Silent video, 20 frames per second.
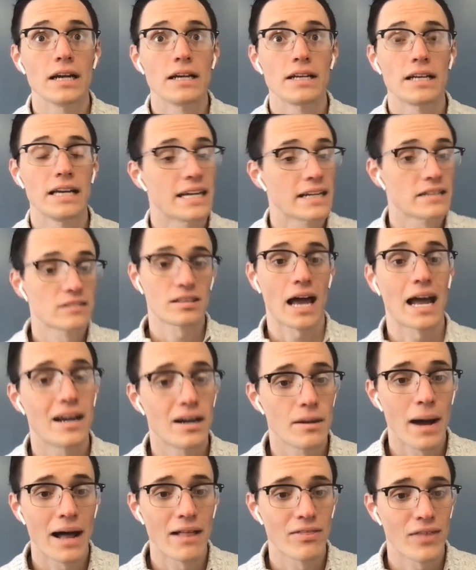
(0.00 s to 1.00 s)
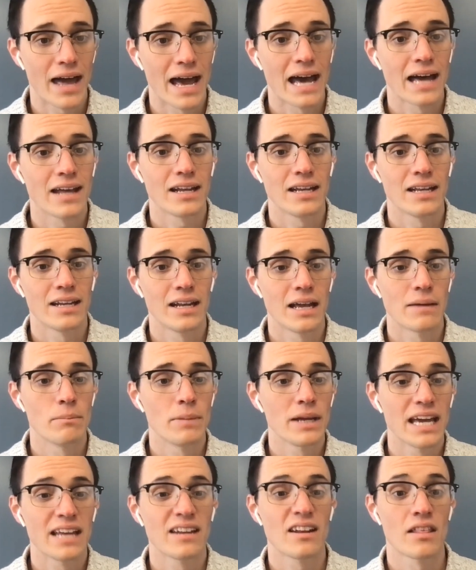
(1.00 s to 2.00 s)
get excited about that and
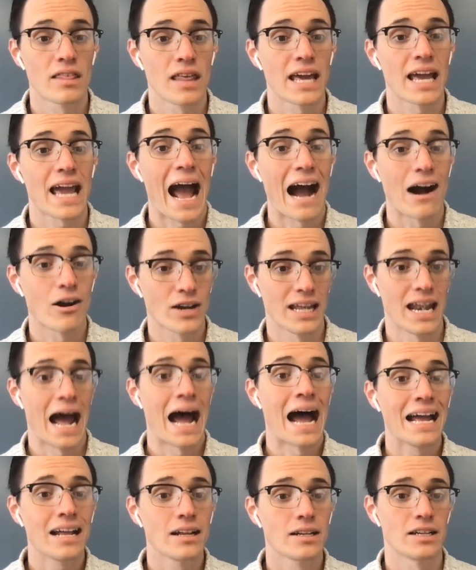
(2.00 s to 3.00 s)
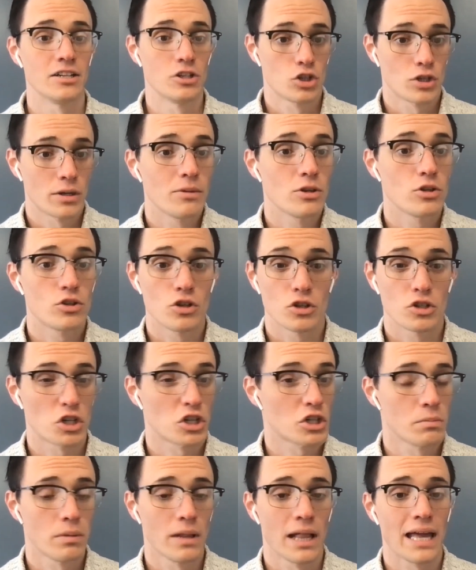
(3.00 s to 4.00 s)
begin to think, how can I contribute to a
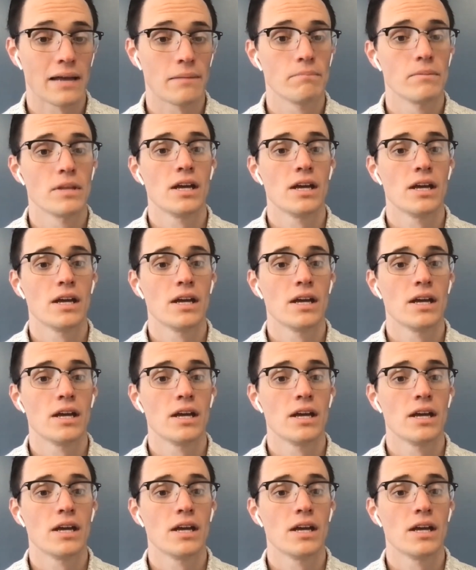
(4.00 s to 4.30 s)
church plant?